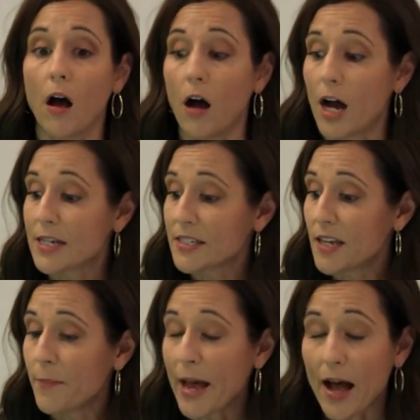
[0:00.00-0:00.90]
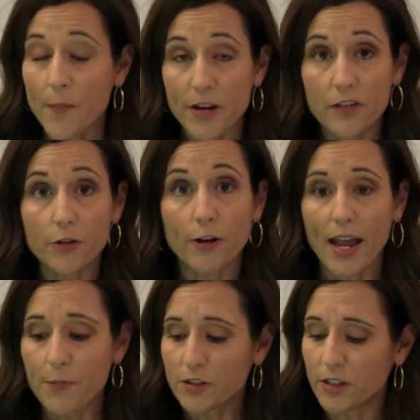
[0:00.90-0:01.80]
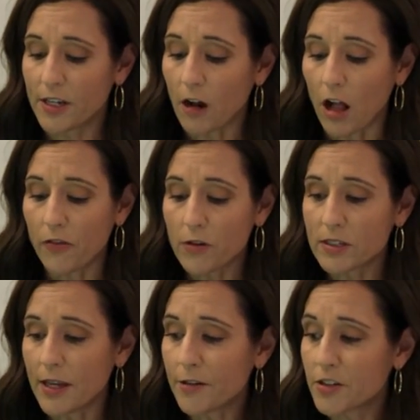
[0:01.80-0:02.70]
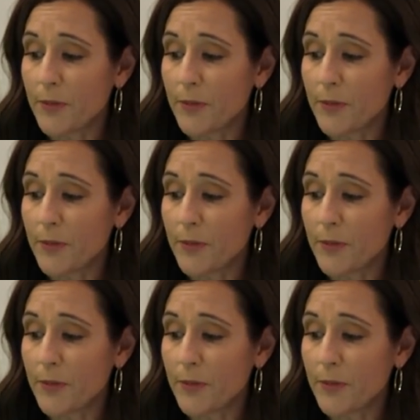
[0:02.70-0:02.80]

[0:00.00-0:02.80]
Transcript: Awesome. How many of you were able to get all those letters